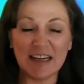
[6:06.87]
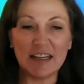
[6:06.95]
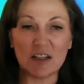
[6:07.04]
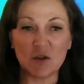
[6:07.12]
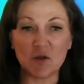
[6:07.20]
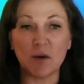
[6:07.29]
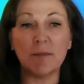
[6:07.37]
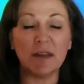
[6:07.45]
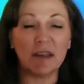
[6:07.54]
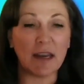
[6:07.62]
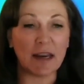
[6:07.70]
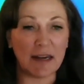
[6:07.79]
the treatment
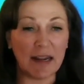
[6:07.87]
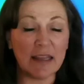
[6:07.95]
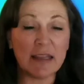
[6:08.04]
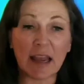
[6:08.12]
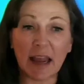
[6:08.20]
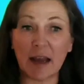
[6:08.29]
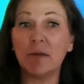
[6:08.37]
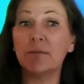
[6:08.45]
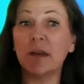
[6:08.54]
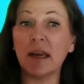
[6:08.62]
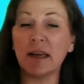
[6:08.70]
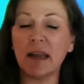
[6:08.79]
they need, the help
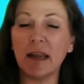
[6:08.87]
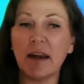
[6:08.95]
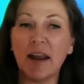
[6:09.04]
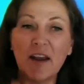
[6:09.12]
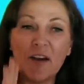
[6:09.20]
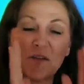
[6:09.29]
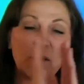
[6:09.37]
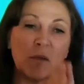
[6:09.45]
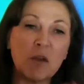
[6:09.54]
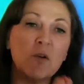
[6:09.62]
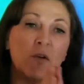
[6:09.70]
they need from you,